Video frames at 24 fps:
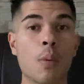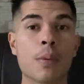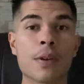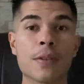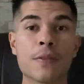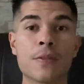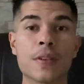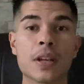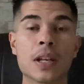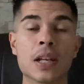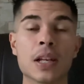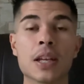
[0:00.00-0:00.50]

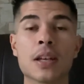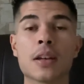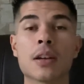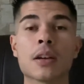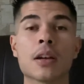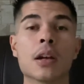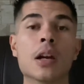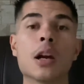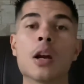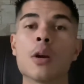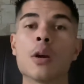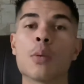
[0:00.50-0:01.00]
feeling,
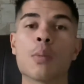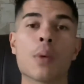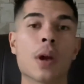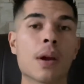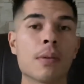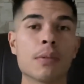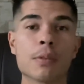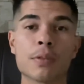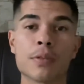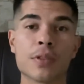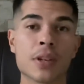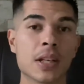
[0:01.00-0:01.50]
where we're
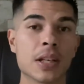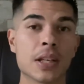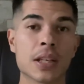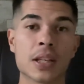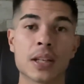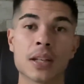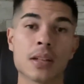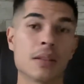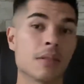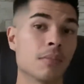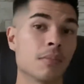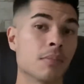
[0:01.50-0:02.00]
feeling
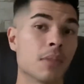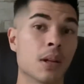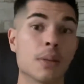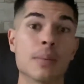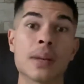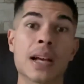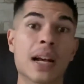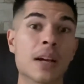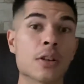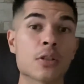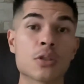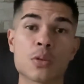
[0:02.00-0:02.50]
it, maybe how
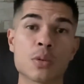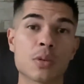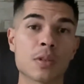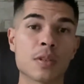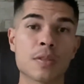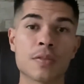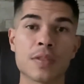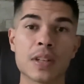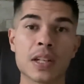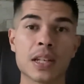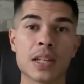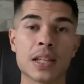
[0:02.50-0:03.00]
strong the
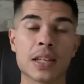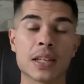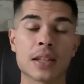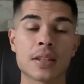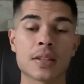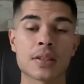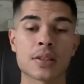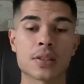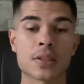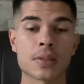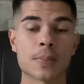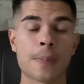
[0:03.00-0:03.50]
feeling
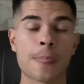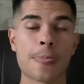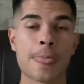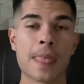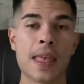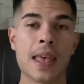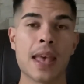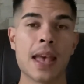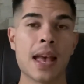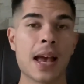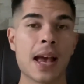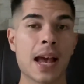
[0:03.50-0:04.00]
is,
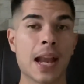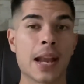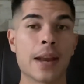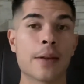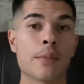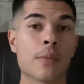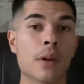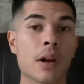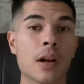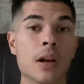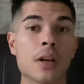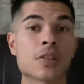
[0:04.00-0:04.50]
and then we'll
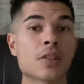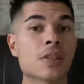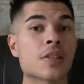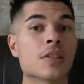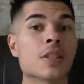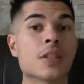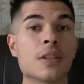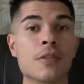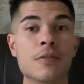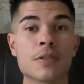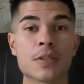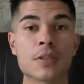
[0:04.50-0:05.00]
ask a
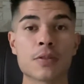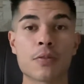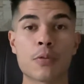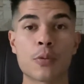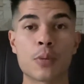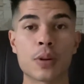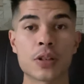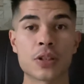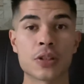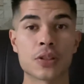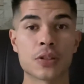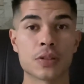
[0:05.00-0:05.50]
series of
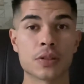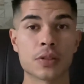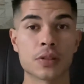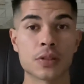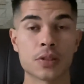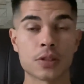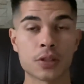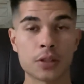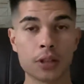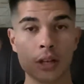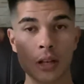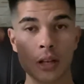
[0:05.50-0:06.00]

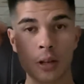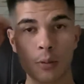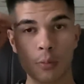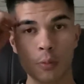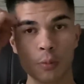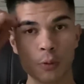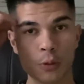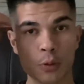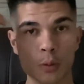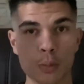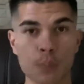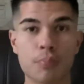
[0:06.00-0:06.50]
questions which
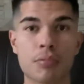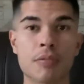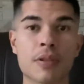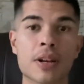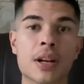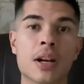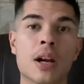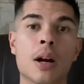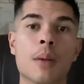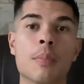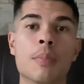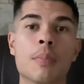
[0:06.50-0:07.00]
will bring
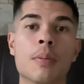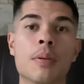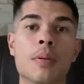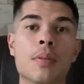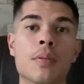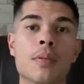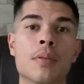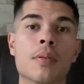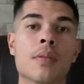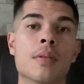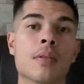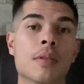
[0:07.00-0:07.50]
up
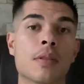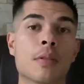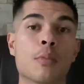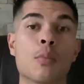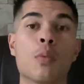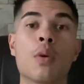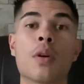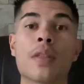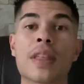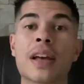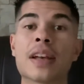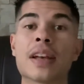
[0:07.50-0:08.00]
what
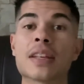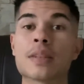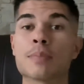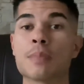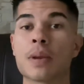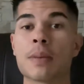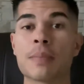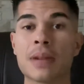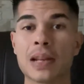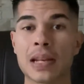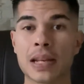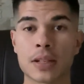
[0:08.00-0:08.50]
that's maybe
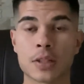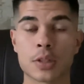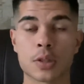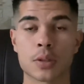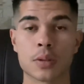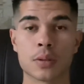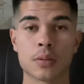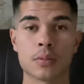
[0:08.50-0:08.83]
linked to.